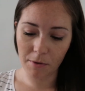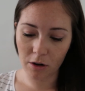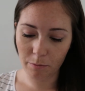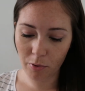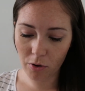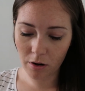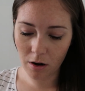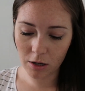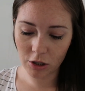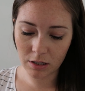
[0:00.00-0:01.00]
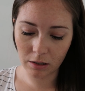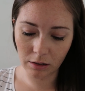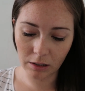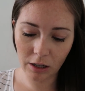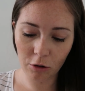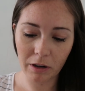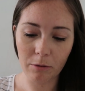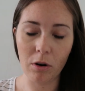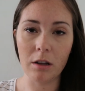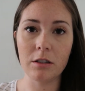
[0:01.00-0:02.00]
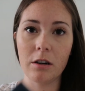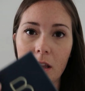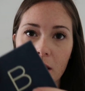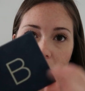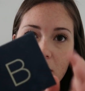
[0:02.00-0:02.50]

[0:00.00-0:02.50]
I'm gonna put on just a little bit of bronzer, and